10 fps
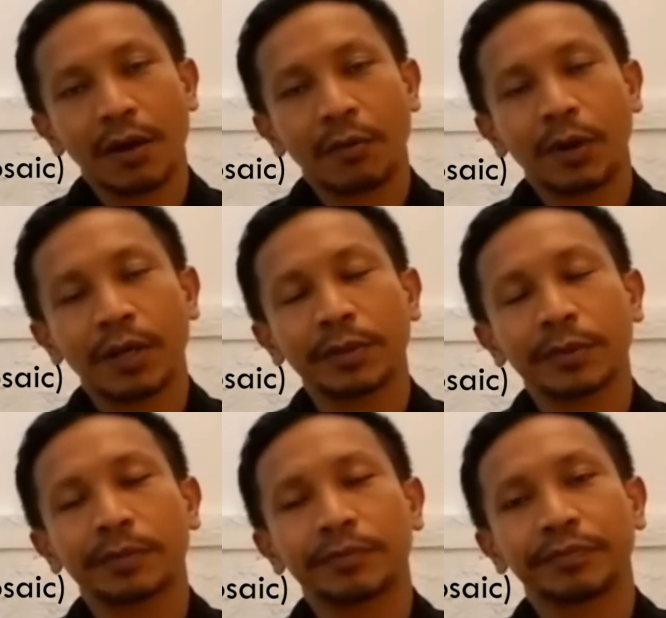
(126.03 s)
Well,
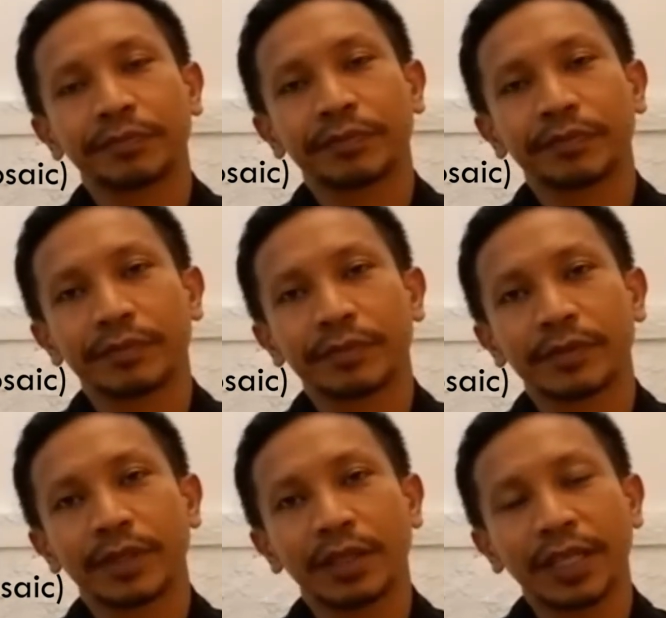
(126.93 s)

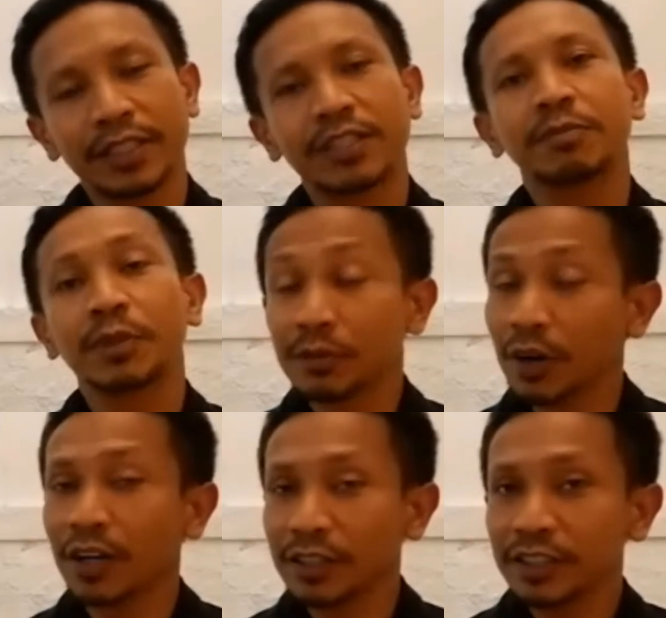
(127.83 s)
let's move
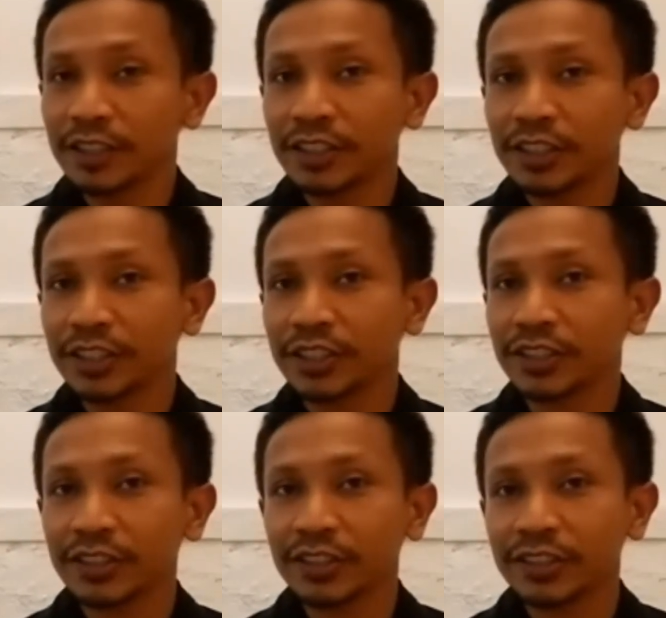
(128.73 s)
on
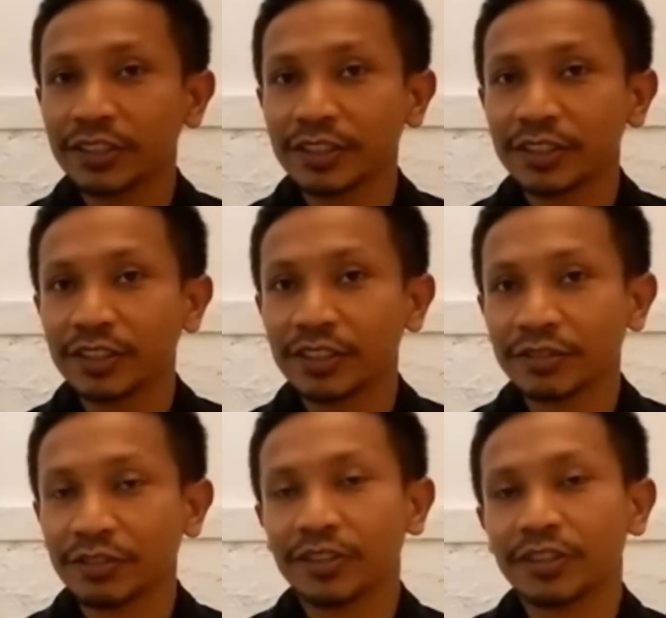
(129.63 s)
to the
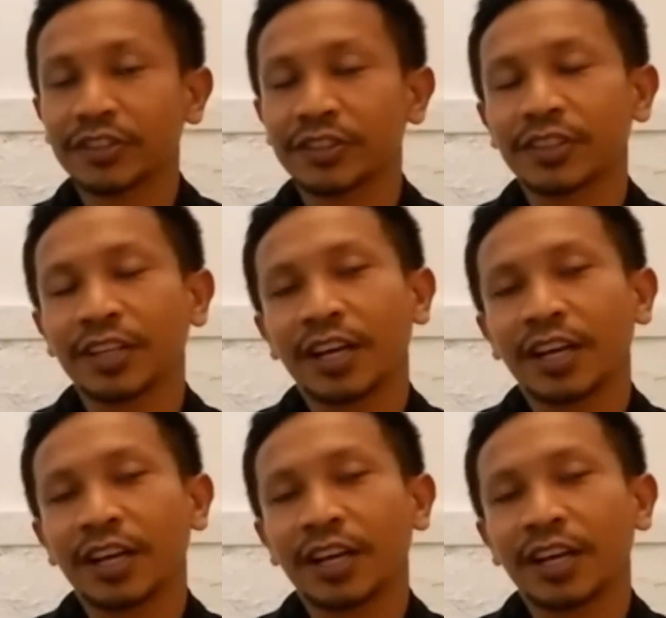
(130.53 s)
first